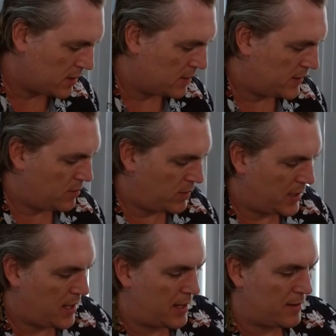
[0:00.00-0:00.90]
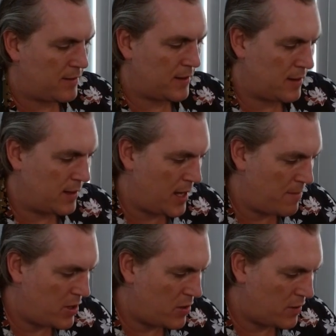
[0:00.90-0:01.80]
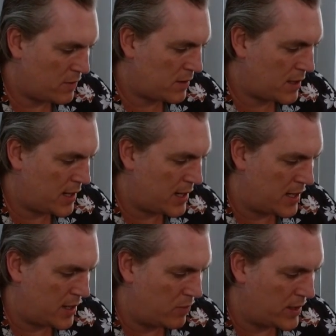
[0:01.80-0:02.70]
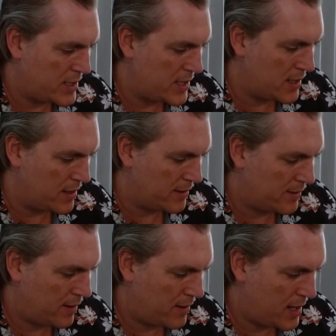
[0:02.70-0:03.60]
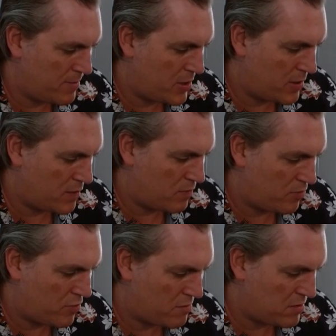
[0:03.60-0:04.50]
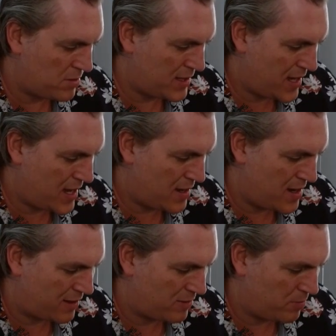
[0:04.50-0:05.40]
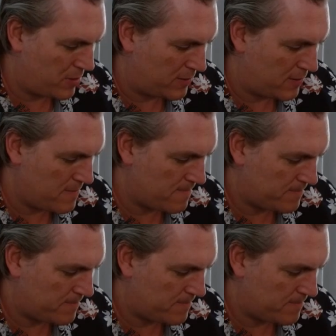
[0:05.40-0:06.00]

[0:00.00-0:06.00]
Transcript: Did we get Eminon's card? We did. So Eminon is probably our next person.